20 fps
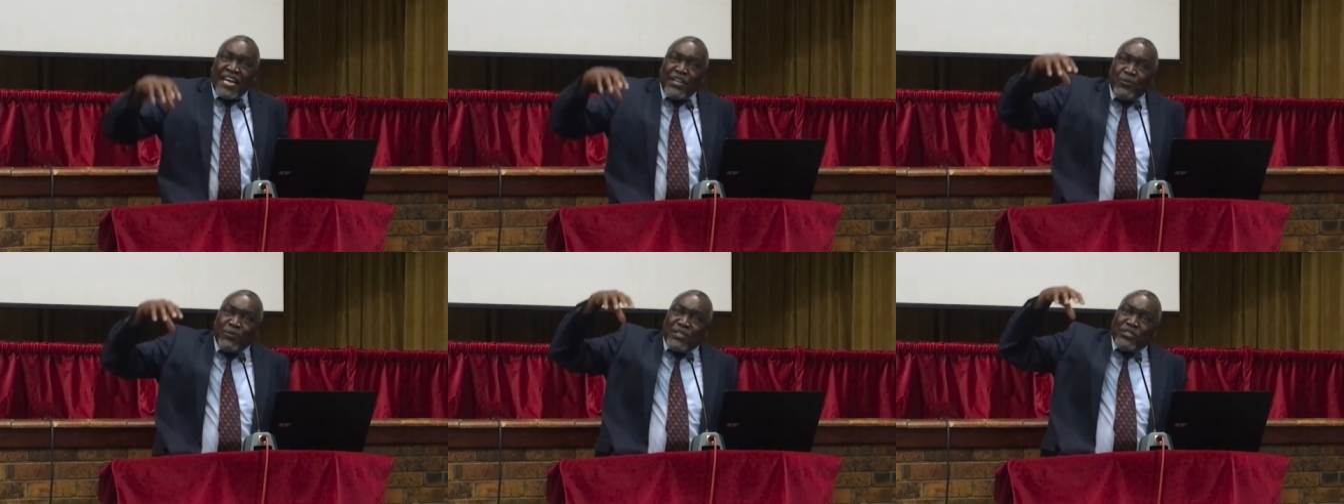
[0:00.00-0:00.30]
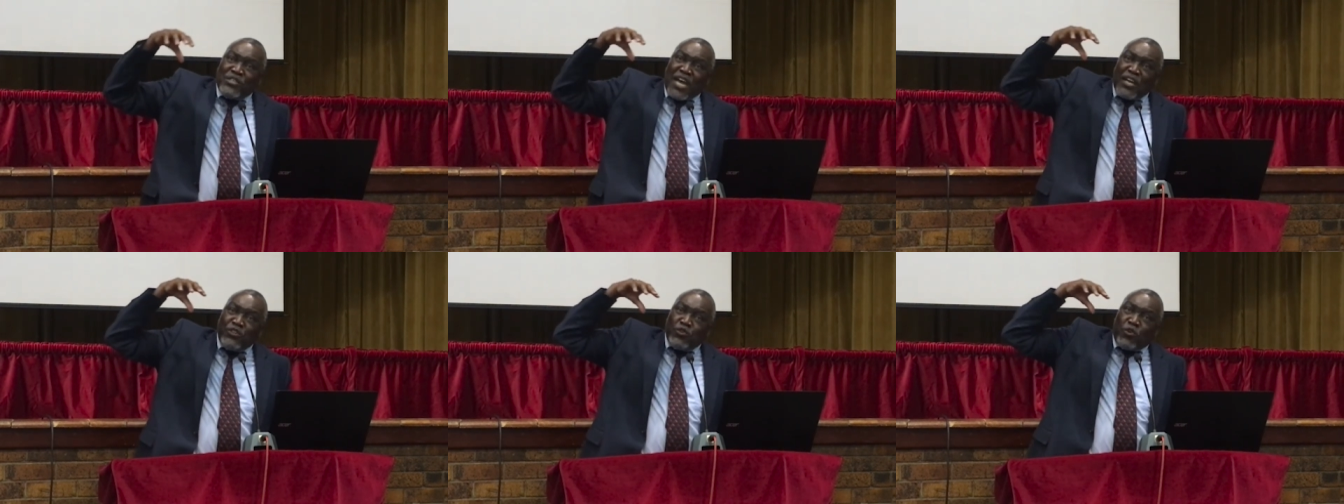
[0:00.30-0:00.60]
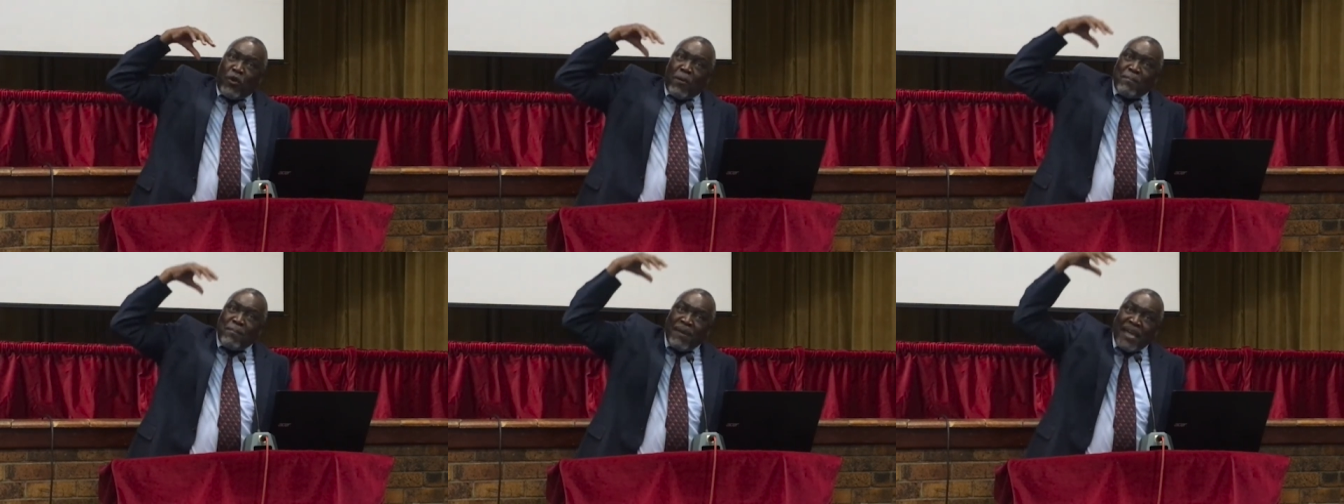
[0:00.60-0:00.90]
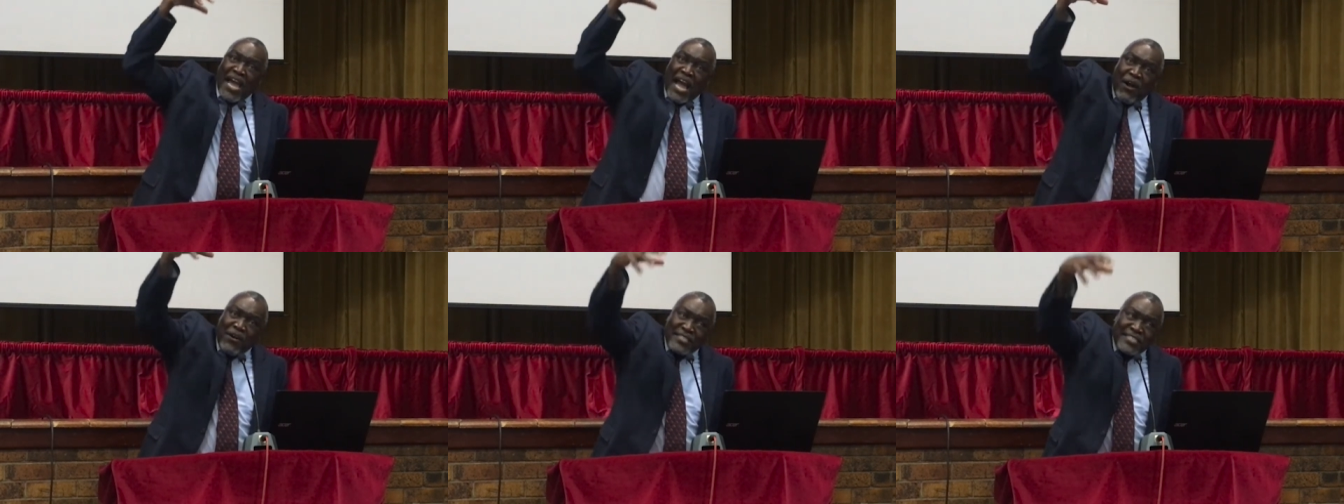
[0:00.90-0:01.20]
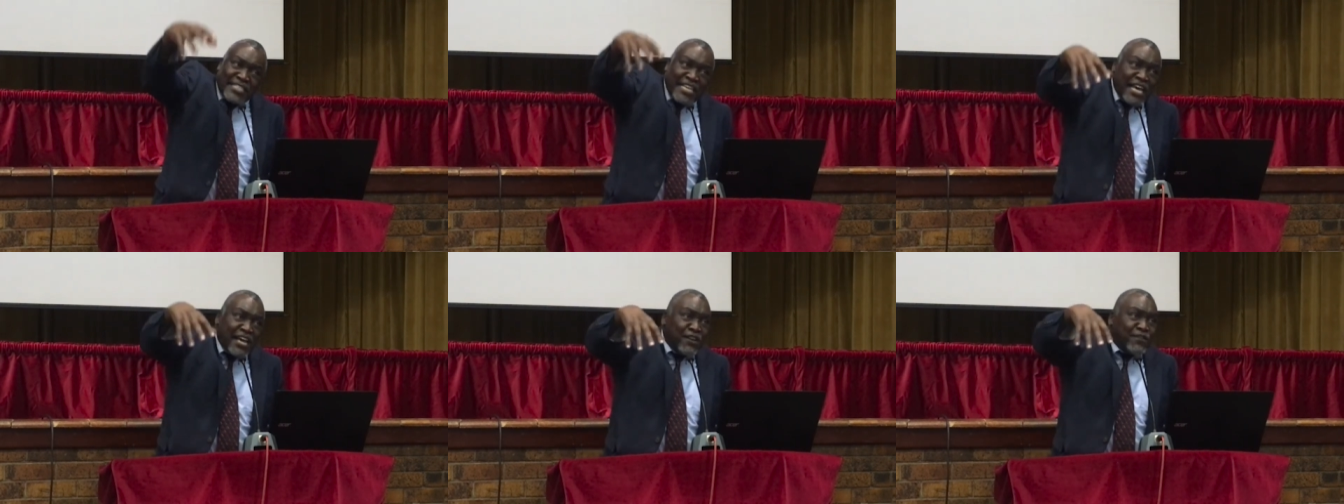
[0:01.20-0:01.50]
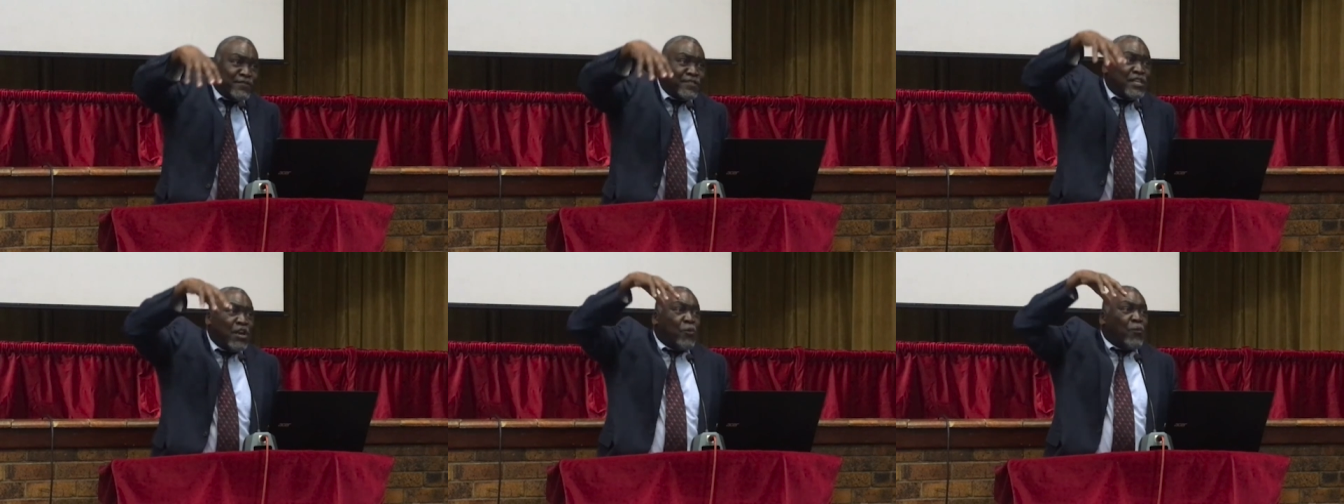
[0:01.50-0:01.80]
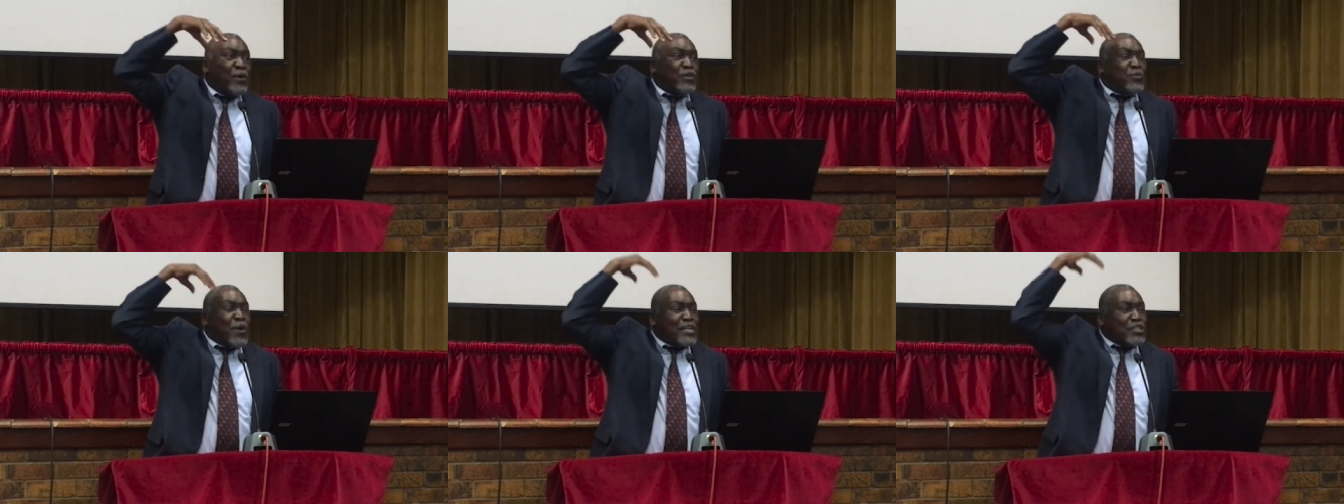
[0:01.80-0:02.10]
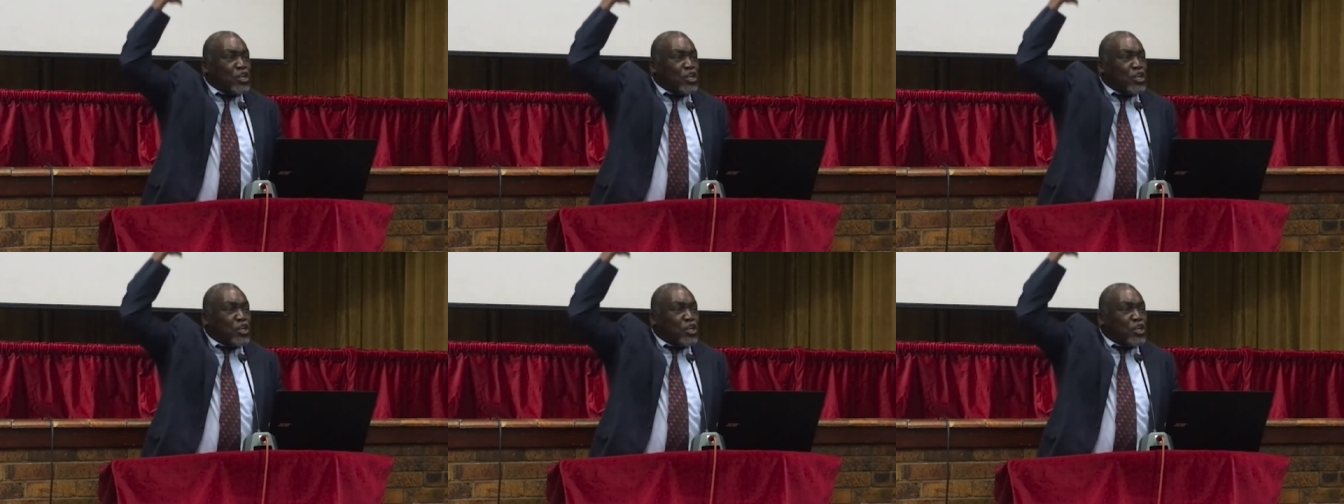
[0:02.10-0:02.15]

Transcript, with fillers: and we try to compare ourselves